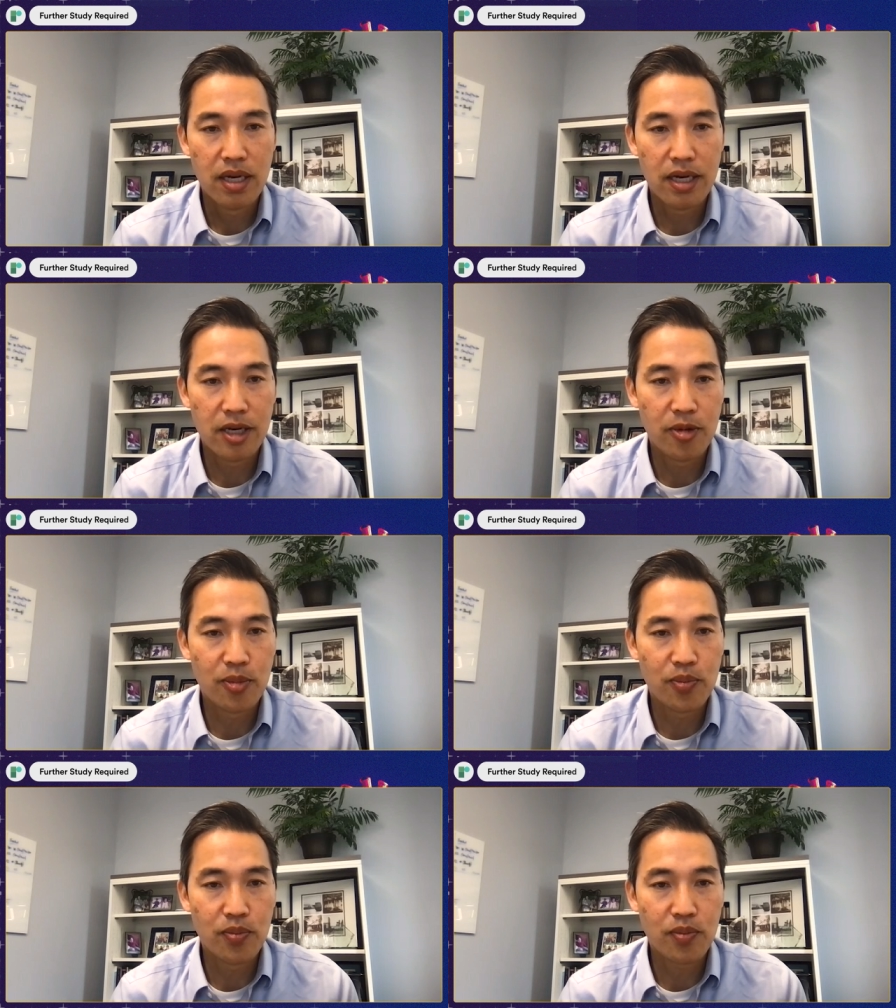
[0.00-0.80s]

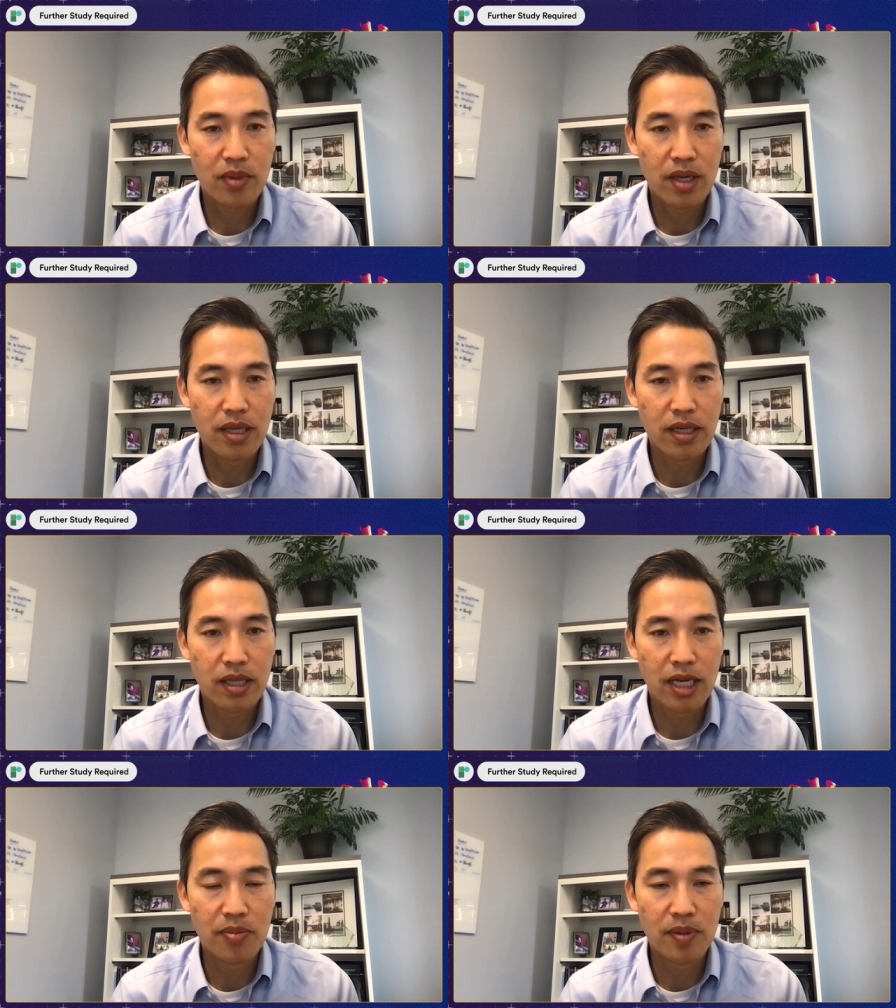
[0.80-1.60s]
um, I think a
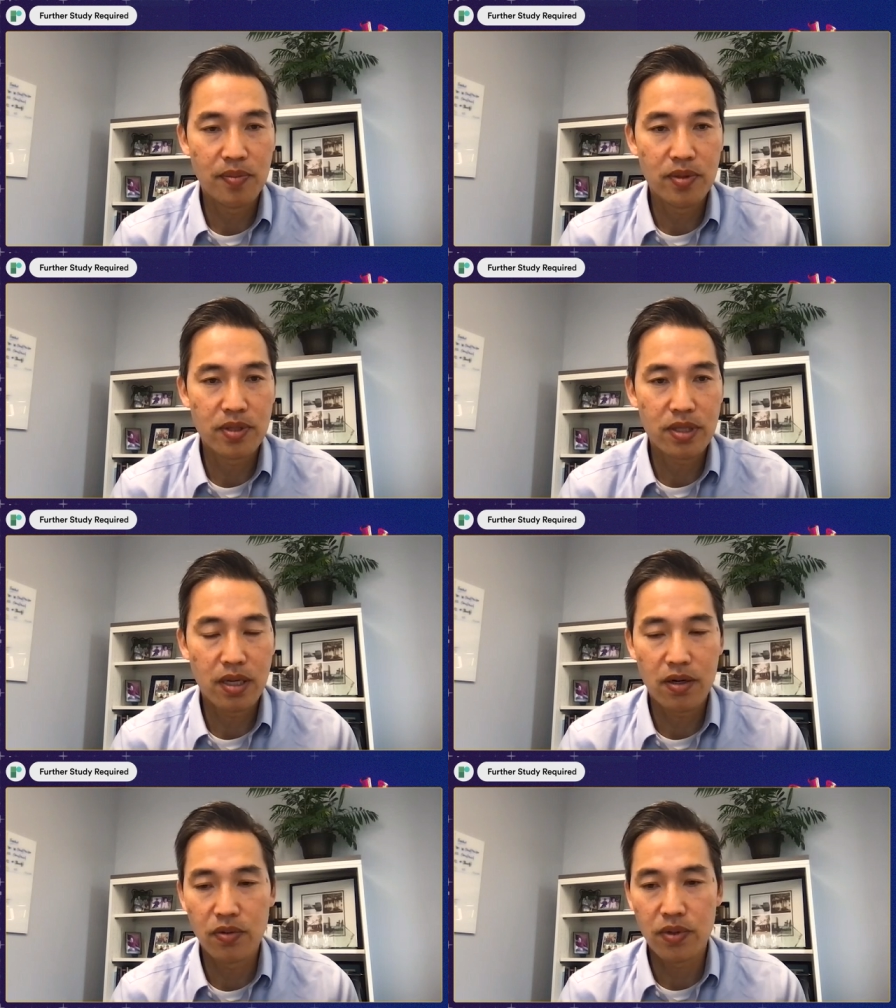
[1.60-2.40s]
lot of people's
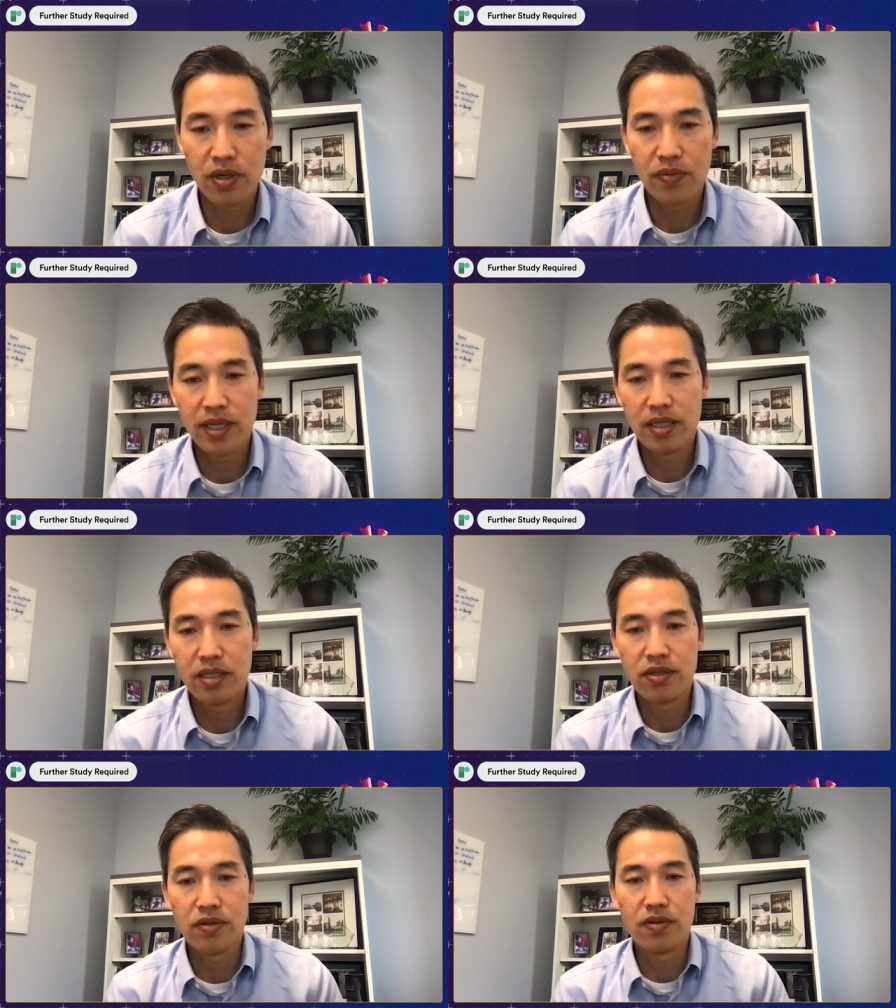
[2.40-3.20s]
hard work went
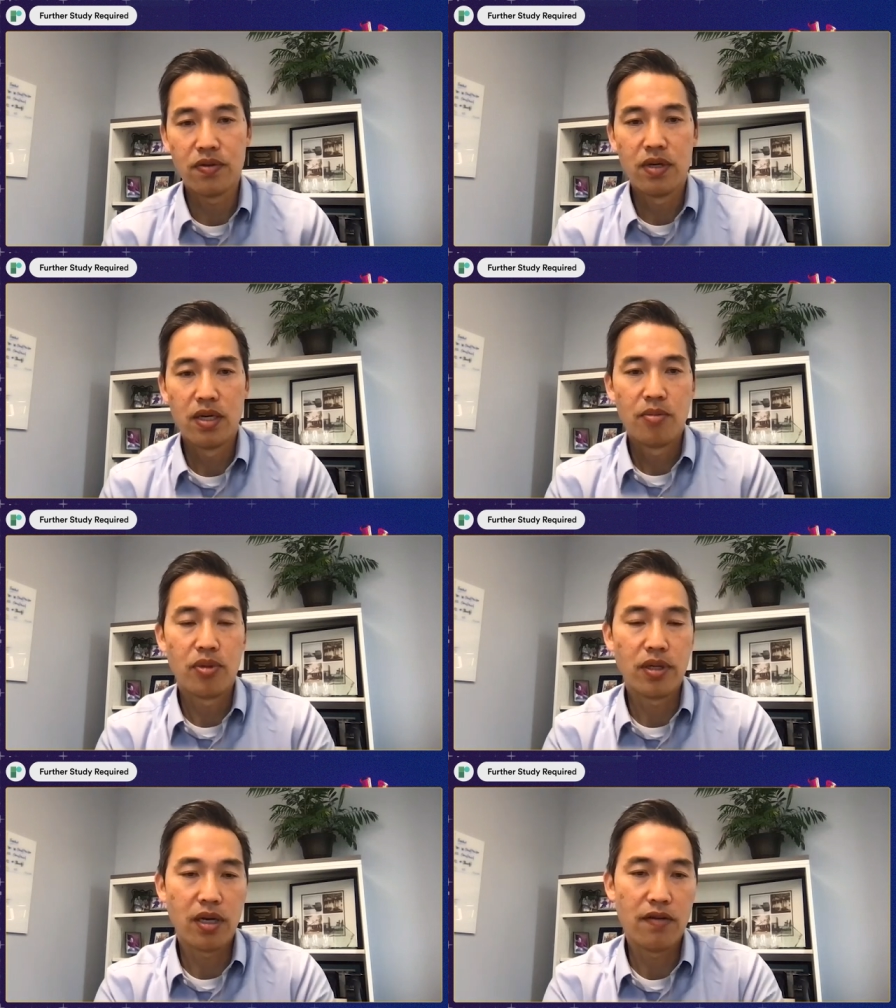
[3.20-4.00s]
into
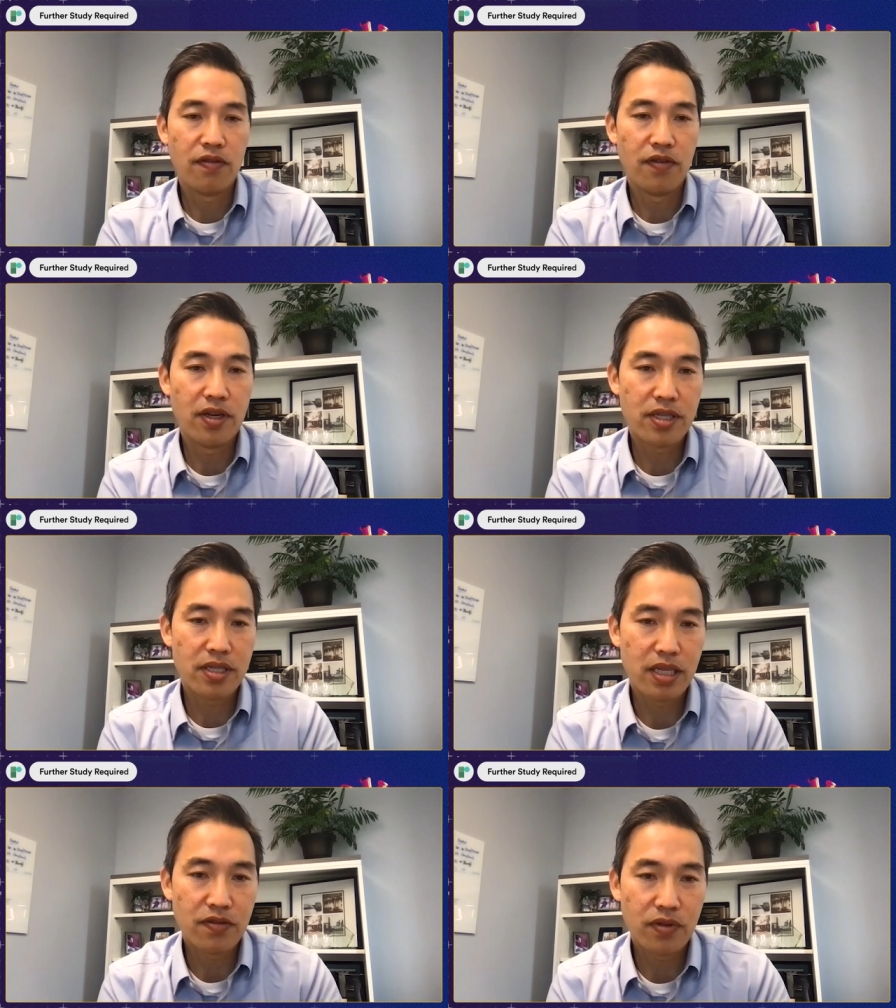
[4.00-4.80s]
pulling off a very
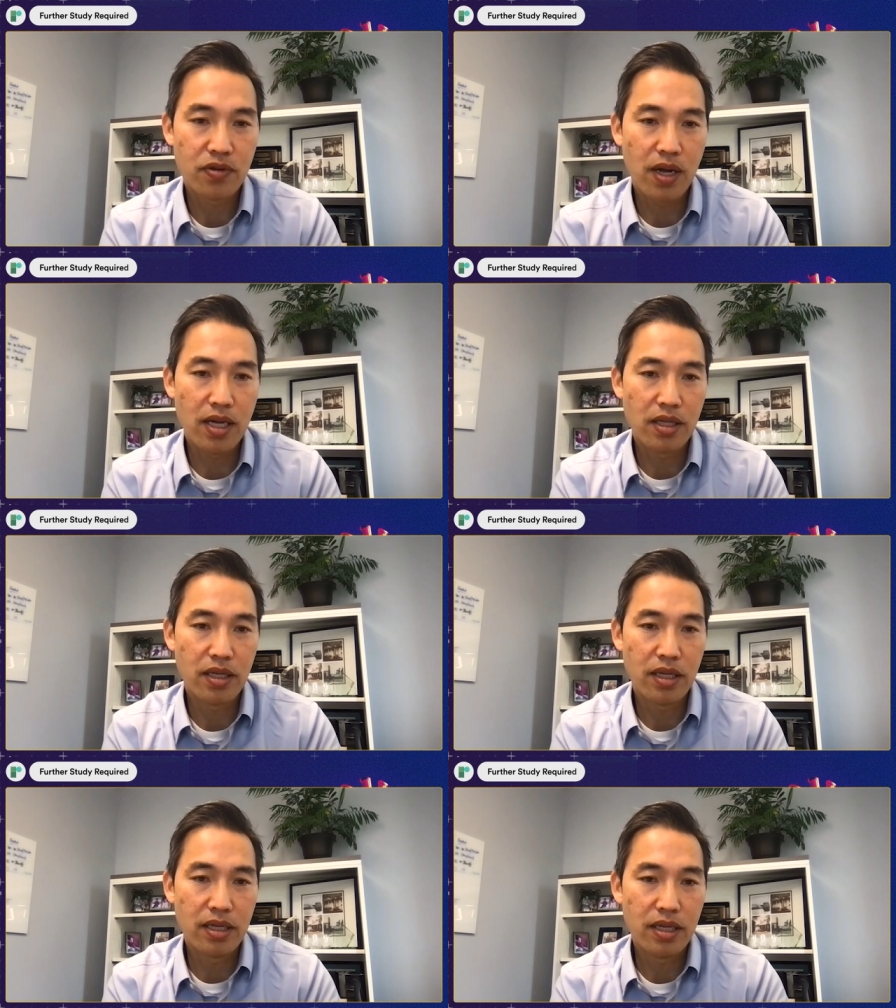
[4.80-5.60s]
successful trial,
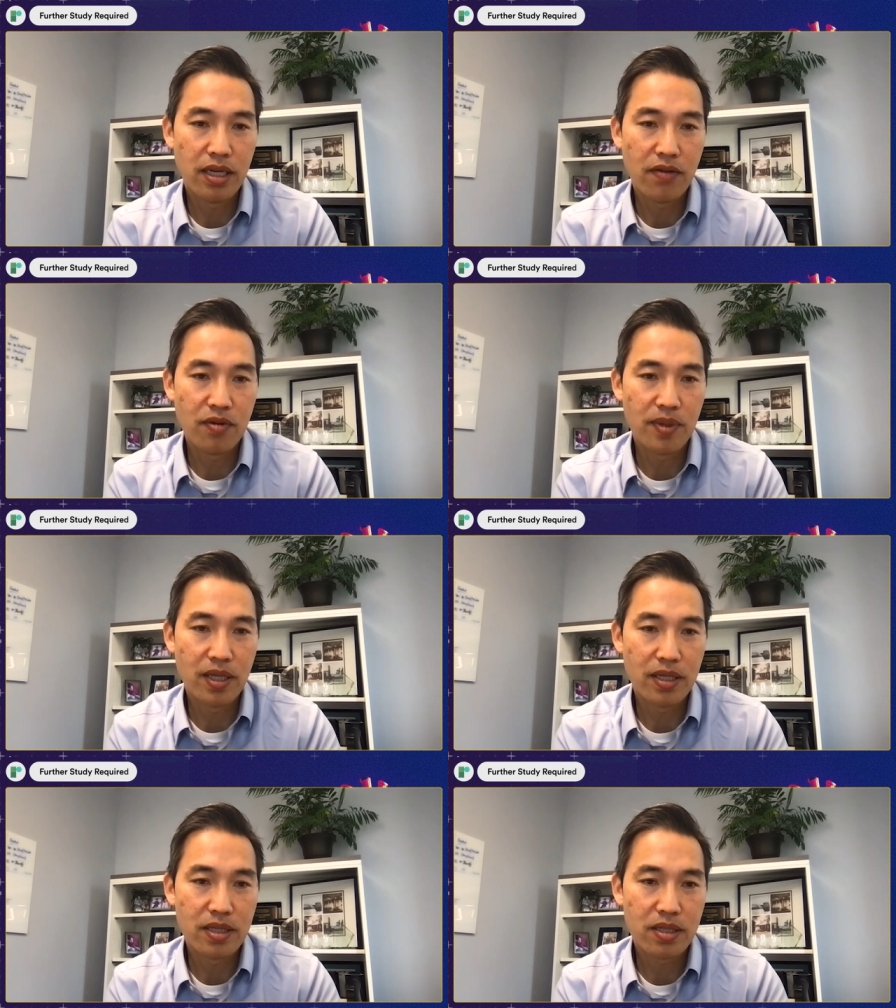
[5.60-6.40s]
and, and, and
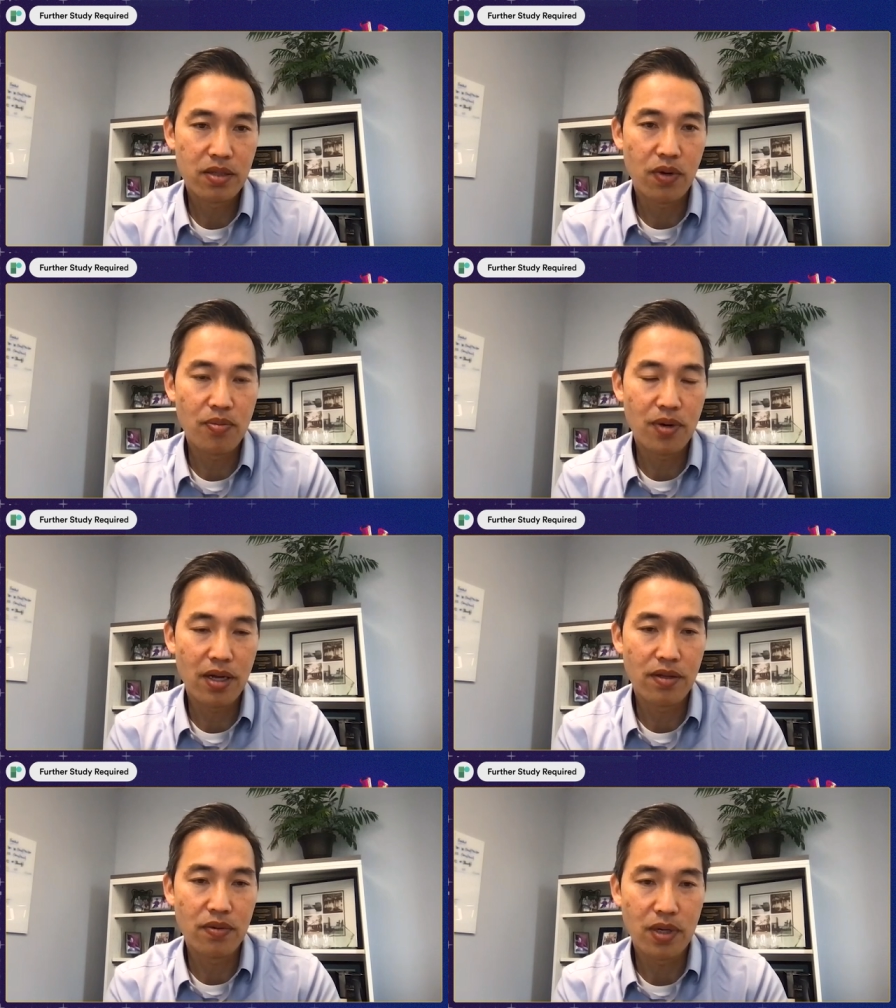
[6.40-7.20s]
everybody is quite
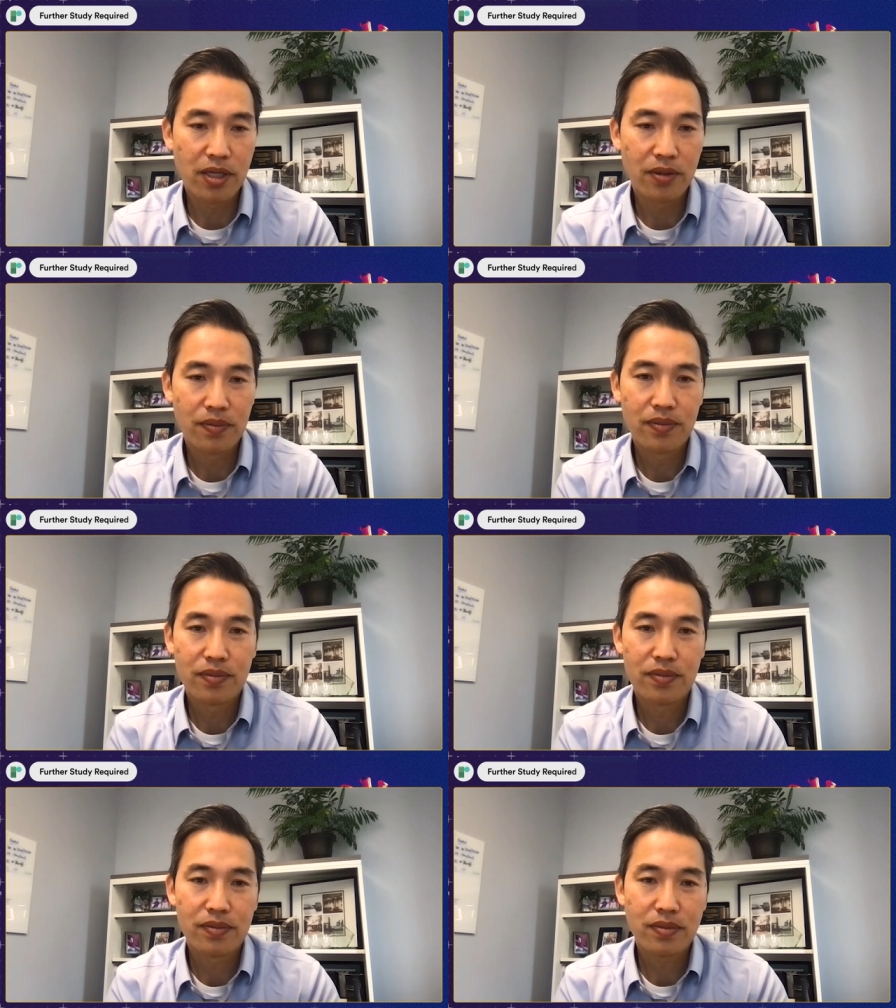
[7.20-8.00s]
proud of the work.